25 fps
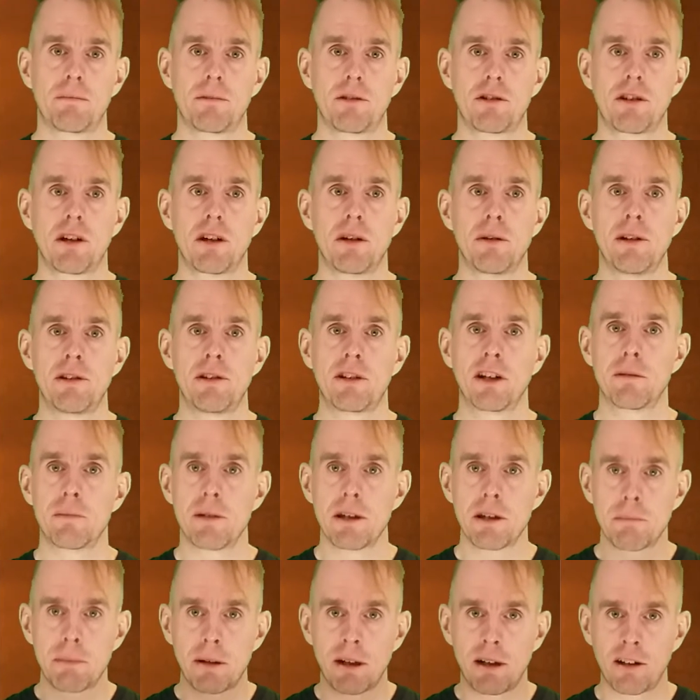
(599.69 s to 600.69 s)
So it's going to
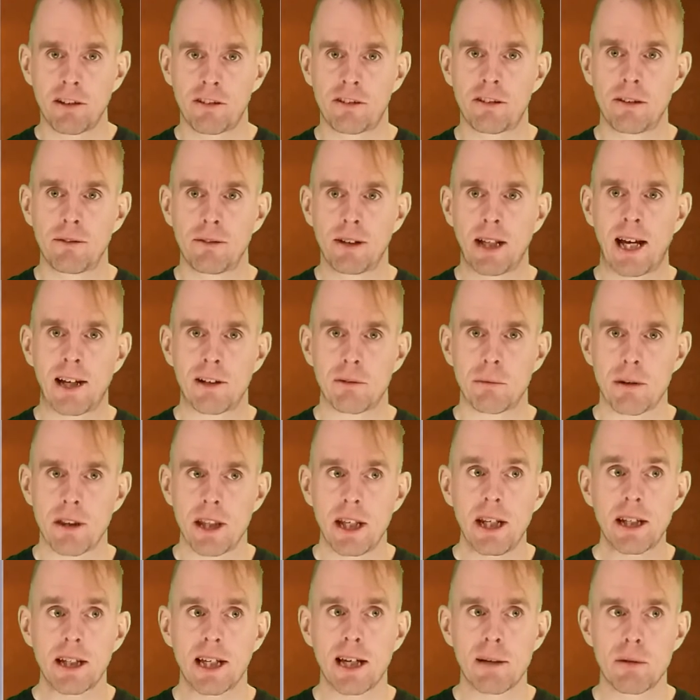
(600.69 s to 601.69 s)
be the parcel of land
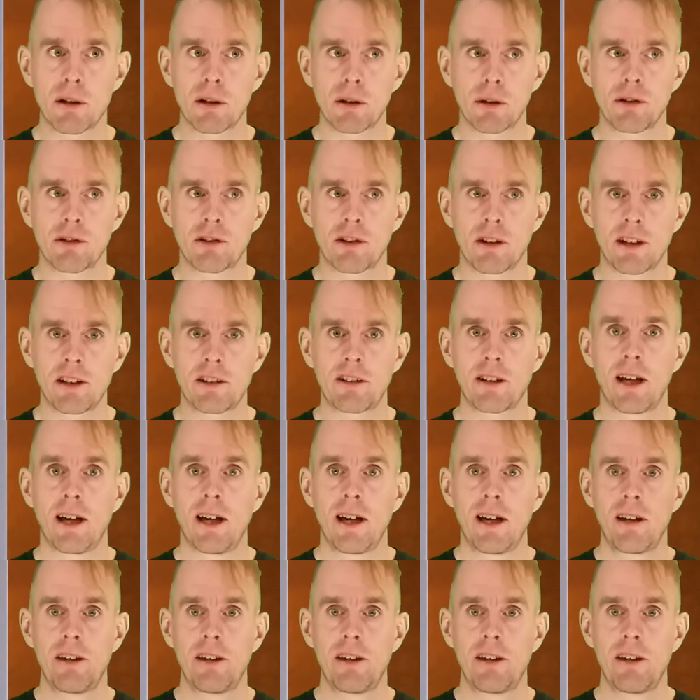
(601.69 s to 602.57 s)
within a chemical site